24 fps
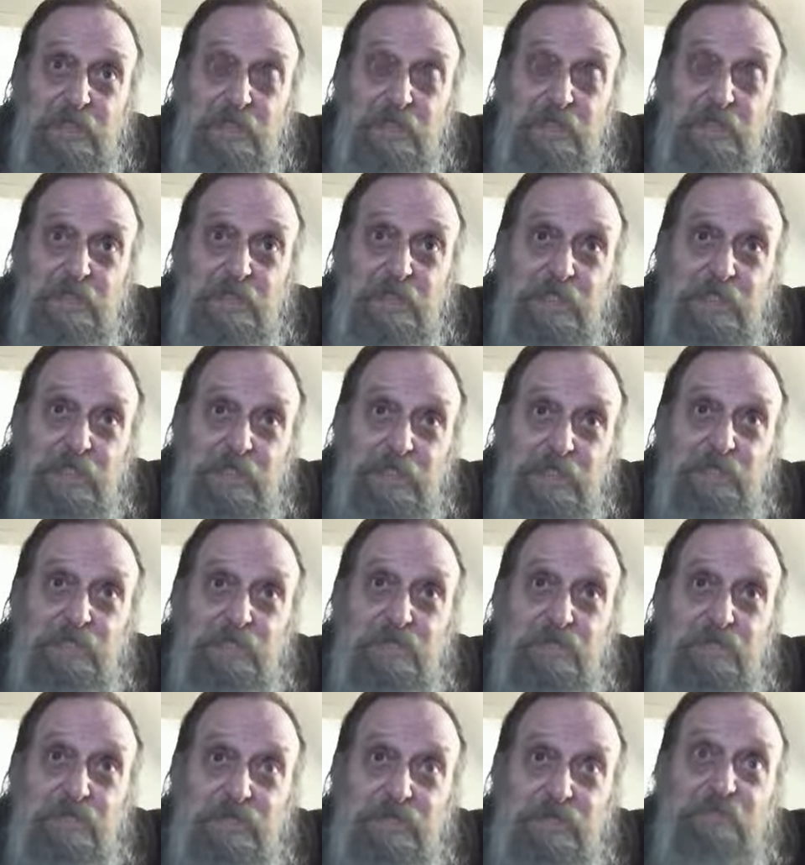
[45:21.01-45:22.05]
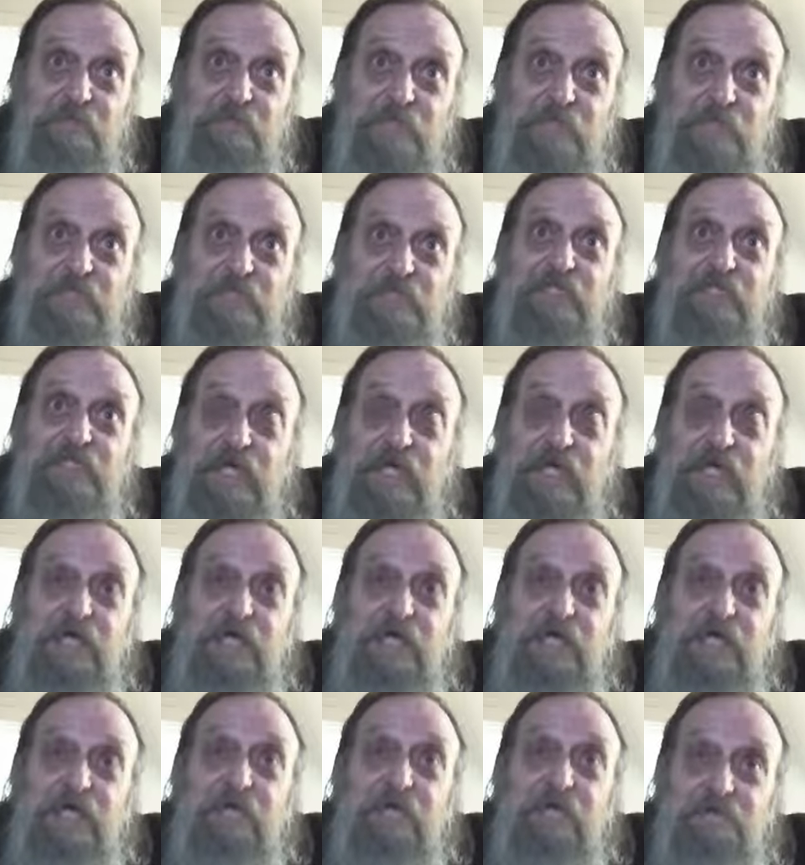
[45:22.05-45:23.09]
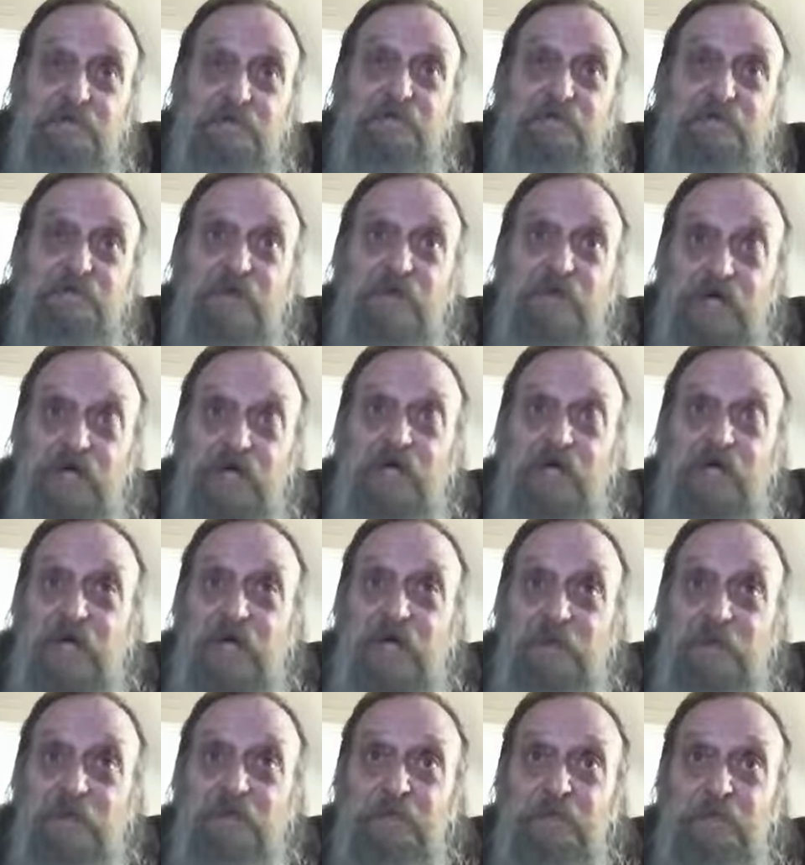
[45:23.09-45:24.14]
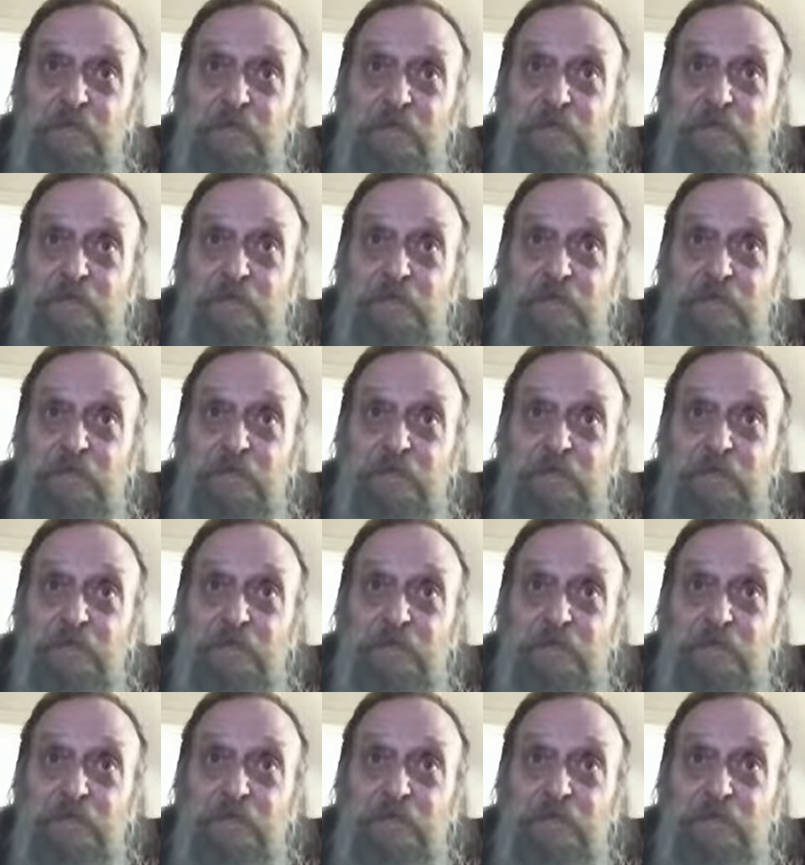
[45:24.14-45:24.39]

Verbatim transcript: you know, they've been saved perhaps,